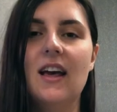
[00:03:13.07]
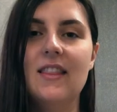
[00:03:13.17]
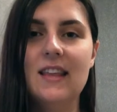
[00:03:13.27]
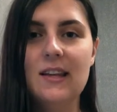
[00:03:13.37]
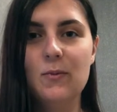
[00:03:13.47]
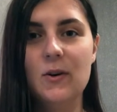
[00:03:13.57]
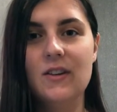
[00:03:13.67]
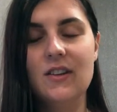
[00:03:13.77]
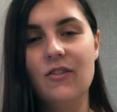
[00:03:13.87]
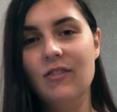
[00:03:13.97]
And this
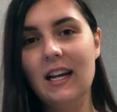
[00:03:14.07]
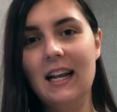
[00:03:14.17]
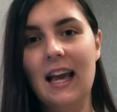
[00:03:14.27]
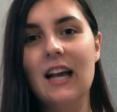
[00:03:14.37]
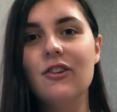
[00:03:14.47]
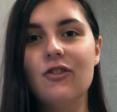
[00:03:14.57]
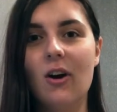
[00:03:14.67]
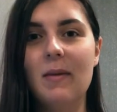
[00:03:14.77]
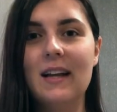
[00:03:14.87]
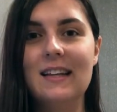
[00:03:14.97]
was a really
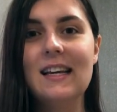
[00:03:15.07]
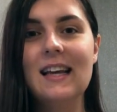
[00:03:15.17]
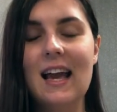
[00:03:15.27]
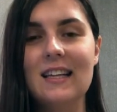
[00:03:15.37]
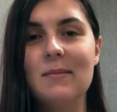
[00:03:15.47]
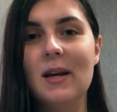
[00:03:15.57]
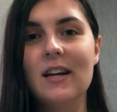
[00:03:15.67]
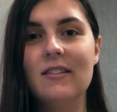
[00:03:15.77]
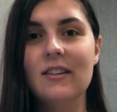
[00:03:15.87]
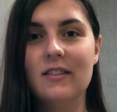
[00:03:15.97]
traumatic
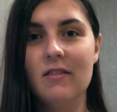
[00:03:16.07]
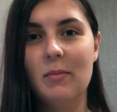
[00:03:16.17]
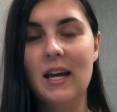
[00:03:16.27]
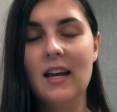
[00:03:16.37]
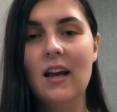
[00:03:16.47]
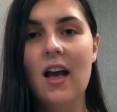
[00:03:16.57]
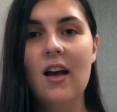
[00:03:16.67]
experience for me,